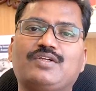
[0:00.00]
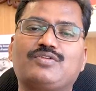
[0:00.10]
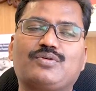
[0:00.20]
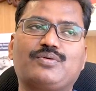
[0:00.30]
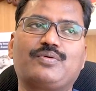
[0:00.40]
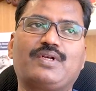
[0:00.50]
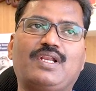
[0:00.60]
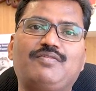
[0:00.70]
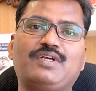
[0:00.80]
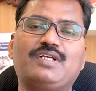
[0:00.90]
so
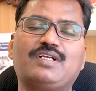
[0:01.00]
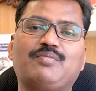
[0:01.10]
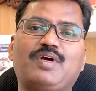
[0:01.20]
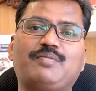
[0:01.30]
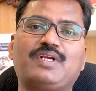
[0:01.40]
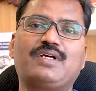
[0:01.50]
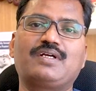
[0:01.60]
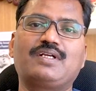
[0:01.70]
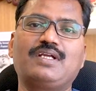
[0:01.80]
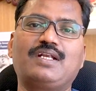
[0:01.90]
left internal mammary
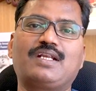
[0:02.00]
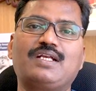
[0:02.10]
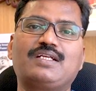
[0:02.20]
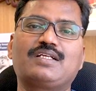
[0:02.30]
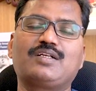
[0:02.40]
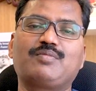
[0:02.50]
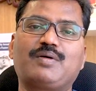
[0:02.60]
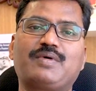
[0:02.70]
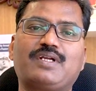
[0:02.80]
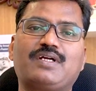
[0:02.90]
artery and right internal
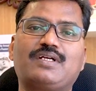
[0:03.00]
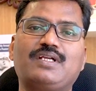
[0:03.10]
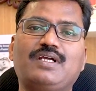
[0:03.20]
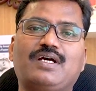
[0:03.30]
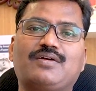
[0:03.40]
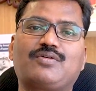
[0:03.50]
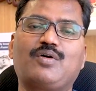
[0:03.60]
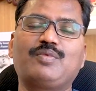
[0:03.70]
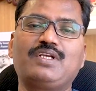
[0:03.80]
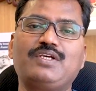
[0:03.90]
mammary artery are
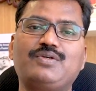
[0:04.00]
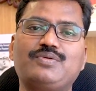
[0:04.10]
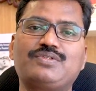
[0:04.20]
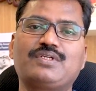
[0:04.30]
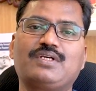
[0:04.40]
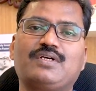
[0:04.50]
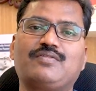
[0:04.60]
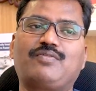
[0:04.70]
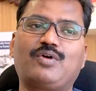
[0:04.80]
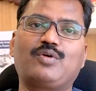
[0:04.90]
commonly used
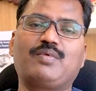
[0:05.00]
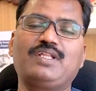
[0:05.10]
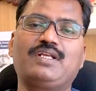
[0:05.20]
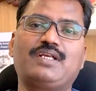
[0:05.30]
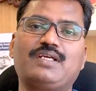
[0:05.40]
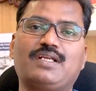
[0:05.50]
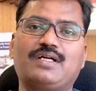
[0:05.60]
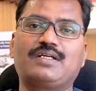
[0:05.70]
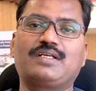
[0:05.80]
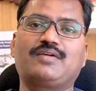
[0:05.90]
followed by the radial
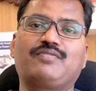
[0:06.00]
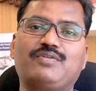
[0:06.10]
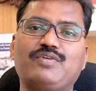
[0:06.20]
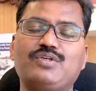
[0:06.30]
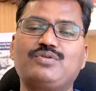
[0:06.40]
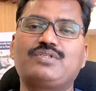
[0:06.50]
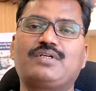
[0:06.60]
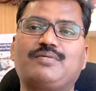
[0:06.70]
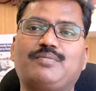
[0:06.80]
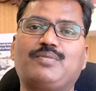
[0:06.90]
artery when we used
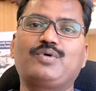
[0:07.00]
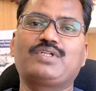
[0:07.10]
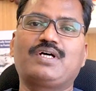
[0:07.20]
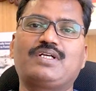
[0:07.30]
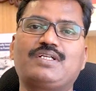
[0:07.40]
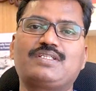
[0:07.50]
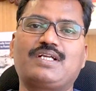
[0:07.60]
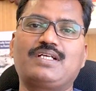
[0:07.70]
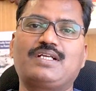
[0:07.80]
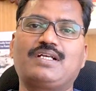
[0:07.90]
both arteries
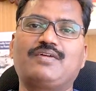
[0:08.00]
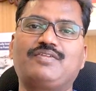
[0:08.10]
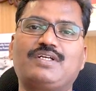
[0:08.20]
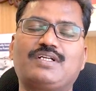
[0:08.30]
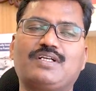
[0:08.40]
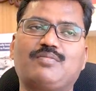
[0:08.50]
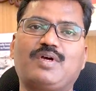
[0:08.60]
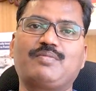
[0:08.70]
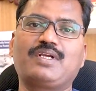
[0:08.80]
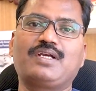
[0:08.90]
right and left internal
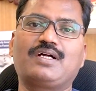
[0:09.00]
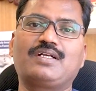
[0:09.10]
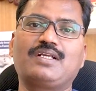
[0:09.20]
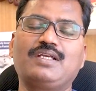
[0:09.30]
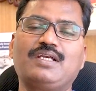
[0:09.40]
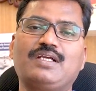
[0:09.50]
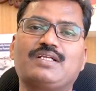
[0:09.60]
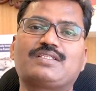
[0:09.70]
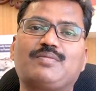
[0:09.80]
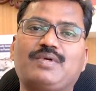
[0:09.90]
mammary artery
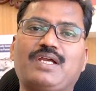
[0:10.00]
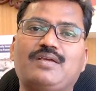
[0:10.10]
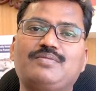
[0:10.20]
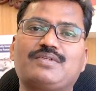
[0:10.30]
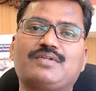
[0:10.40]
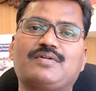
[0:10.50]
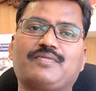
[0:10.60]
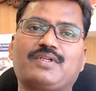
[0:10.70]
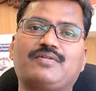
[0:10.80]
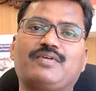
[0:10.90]
sometimes
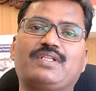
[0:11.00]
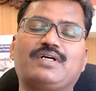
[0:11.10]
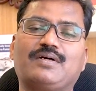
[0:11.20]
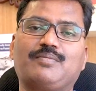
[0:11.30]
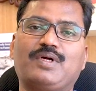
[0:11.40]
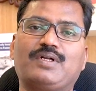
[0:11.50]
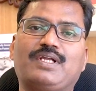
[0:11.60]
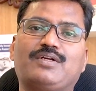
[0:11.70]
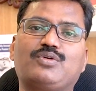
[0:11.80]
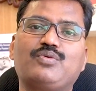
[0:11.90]
when the
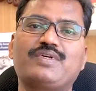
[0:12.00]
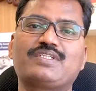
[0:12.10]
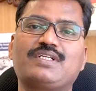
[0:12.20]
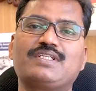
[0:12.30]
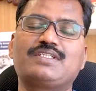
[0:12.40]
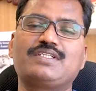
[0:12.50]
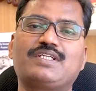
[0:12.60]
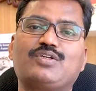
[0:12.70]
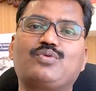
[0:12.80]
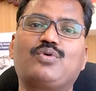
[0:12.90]
like two vessel disease
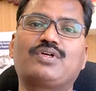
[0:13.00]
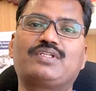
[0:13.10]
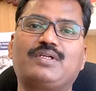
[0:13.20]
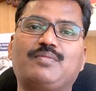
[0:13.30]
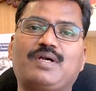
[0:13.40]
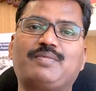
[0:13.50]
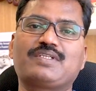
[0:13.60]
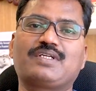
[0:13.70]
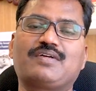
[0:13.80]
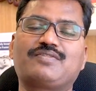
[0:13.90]
and two or three
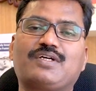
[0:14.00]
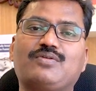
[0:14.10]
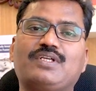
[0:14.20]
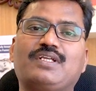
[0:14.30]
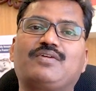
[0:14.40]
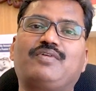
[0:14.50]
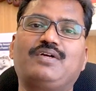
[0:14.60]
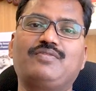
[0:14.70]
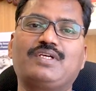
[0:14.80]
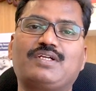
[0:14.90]
bypass grafts are only
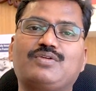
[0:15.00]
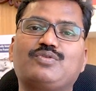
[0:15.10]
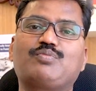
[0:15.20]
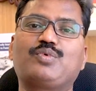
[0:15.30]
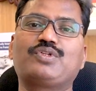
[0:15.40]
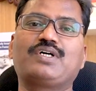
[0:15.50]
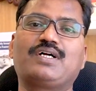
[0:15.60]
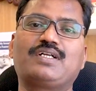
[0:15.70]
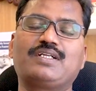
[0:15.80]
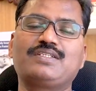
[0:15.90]
required, we can use both the
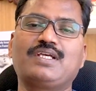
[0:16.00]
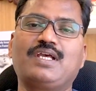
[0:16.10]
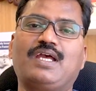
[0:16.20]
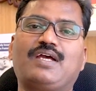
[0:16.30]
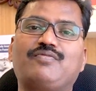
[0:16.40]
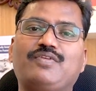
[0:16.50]
arteries and